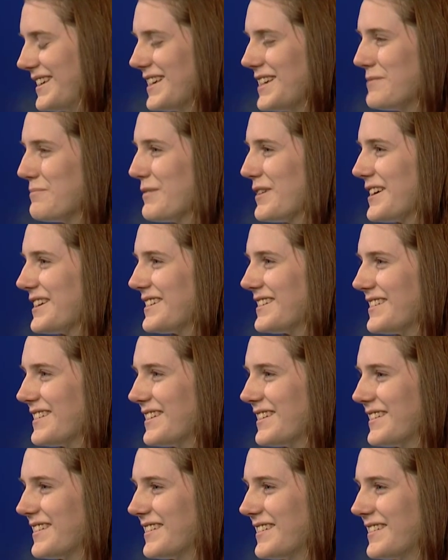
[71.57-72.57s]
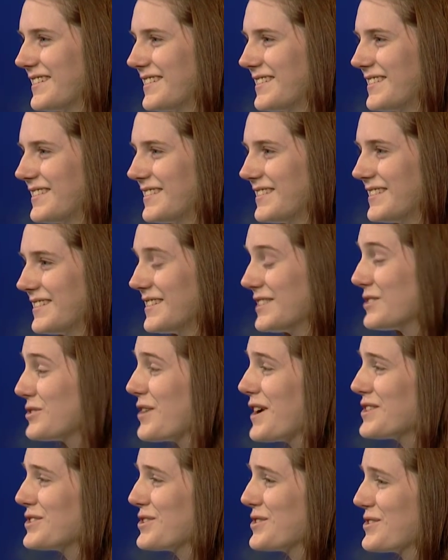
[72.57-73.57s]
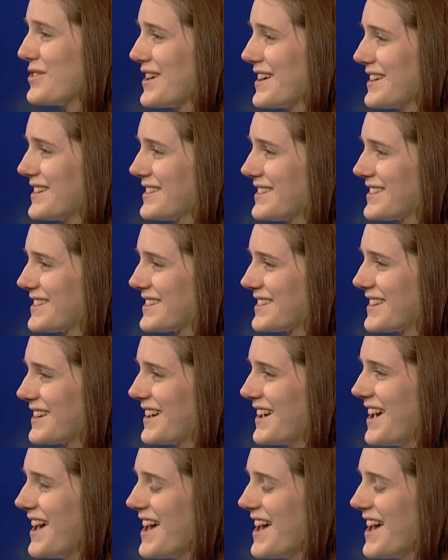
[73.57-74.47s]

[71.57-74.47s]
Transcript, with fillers: Keep it. Treasure this,